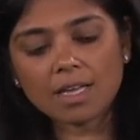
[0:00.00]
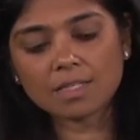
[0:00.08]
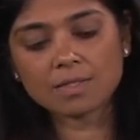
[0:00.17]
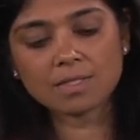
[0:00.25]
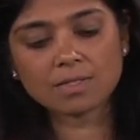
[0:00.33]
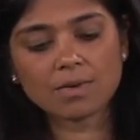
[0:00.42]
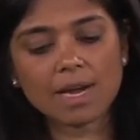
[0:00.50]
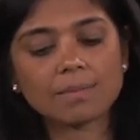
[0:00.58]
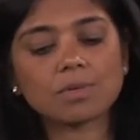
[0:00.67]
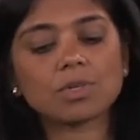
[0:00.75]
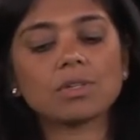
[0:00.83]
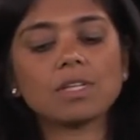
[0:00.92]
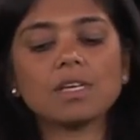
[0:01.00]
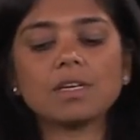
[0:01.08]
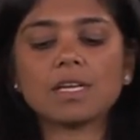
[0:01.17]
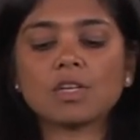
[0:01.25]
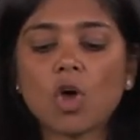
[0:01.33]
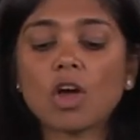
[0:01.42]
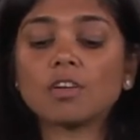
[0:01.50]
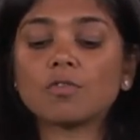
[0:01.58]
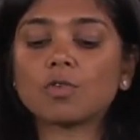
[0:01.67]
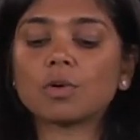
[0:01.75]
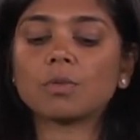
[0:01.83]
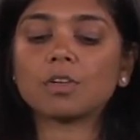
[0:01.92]
as described earlier, and
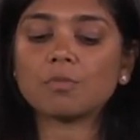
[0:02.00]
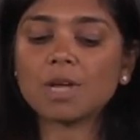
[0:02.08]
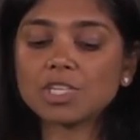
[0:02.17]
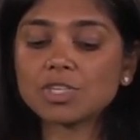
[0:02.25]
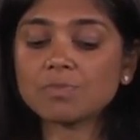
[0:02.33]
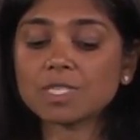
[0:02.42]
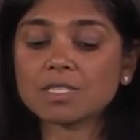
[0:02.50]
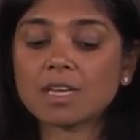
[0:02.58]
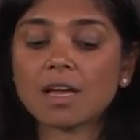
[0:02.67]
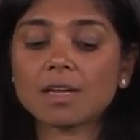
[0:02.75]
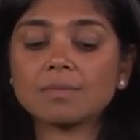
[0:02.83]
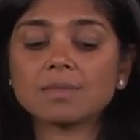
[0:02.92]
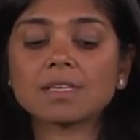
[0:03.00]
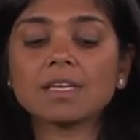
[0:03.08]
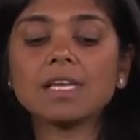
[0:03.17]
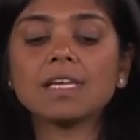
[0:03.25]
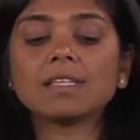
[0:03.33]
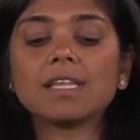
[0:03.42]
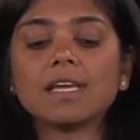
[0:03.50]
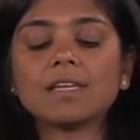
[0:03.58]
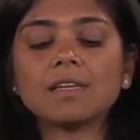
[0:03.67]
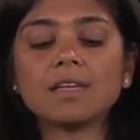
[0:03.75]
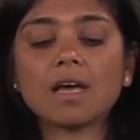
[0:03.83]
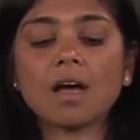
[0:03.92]
non-informative measurement times,
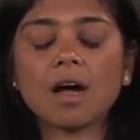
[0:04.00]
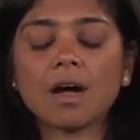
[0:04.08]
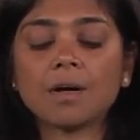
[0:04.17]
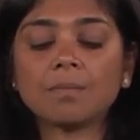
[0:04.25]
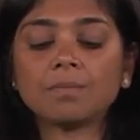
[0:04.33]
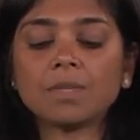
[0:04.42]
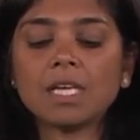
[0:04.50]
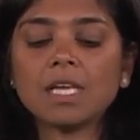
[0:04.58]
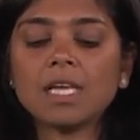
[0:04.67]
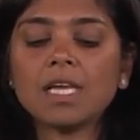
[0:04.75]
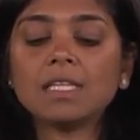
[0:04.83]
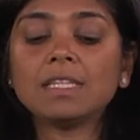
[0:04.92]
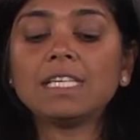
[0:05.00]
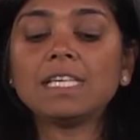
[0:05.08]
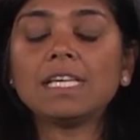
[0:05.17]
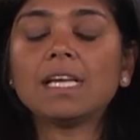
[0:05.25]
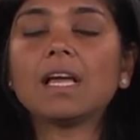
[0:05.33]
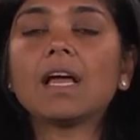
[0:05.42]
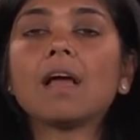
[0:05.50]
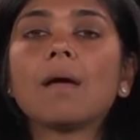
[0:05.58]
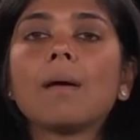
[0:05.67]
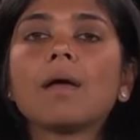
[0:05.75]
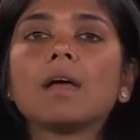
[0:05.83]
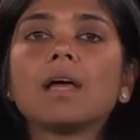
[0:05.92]
then um, the
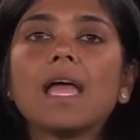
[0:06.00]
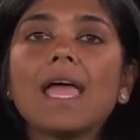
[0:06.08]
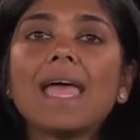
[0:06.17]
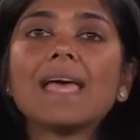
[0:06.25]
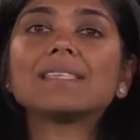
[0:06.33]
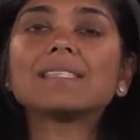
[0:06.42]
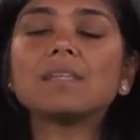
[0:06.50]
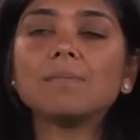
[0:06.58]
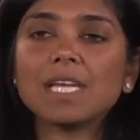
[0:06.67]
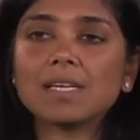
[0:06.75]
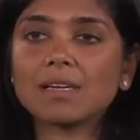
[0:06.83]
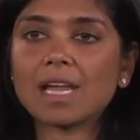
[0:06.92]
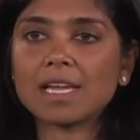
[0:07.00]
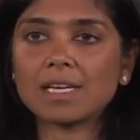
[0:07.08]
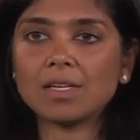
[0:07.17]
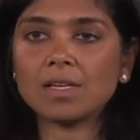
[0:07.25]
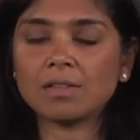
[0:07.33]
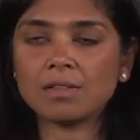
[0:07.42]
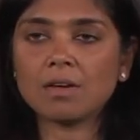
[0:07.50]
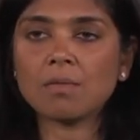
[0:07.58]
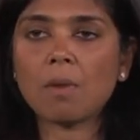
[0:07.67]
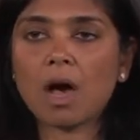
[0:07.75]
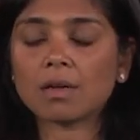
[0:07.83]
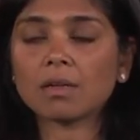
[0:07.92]
estimated likely, the
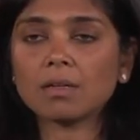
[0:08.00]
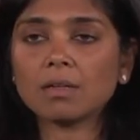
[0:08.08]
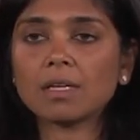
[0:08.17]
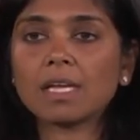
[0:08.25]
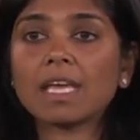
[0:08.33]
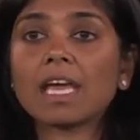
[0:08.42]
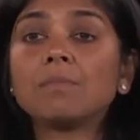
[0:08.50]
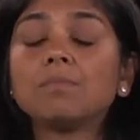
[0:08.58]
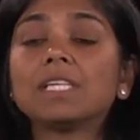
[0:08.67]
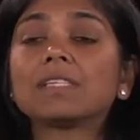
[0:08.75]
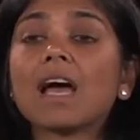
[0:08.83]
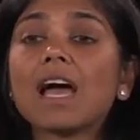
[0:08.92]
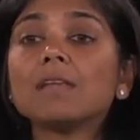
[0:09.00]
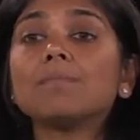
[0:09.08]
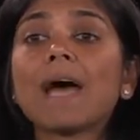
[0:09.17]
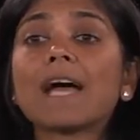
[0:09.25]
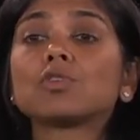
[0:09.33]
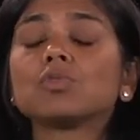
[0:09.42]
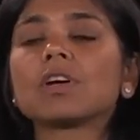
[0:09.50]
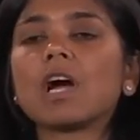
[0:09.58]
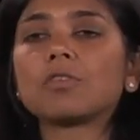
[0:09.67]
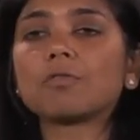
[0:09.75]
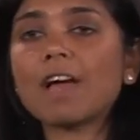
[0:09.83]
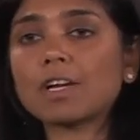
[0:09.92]
model can be tied back to the
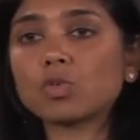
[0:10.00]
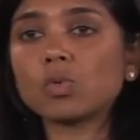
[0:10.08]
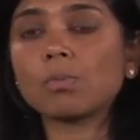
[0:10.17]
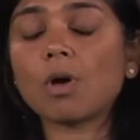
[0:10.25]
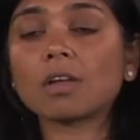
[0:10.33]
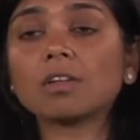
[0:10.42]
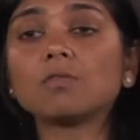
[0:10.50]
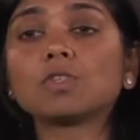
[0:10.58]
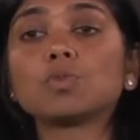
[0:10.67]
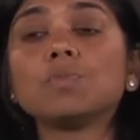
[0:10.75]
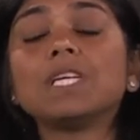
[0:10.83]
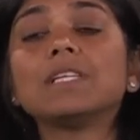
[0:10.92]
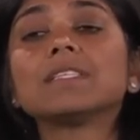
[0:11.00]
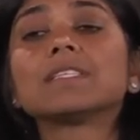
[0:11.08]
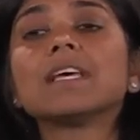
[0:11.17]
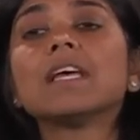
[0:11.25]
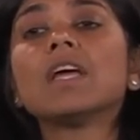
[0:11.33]
counterfactual model, which means